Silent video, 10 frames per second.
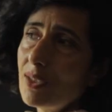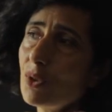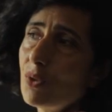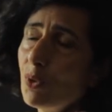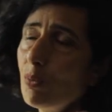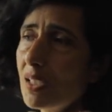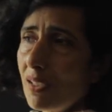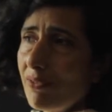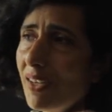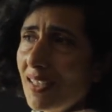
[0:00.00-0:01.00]
sort of almost
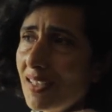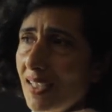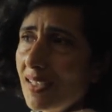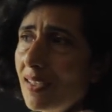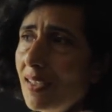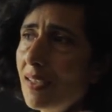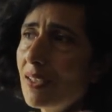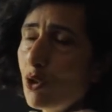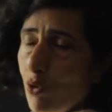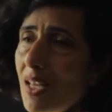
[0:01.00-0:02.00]
like finding
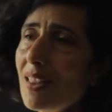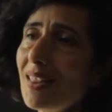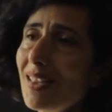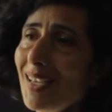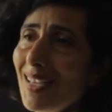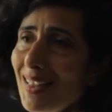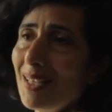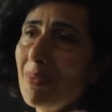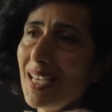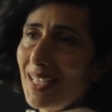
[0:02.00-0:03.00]
strength in the
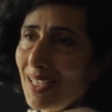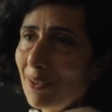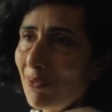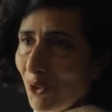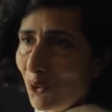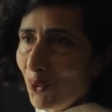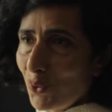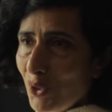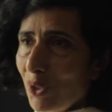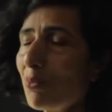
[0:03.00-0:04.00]
making of the
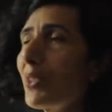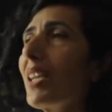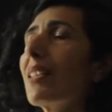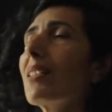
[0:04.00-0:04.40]
awkward objects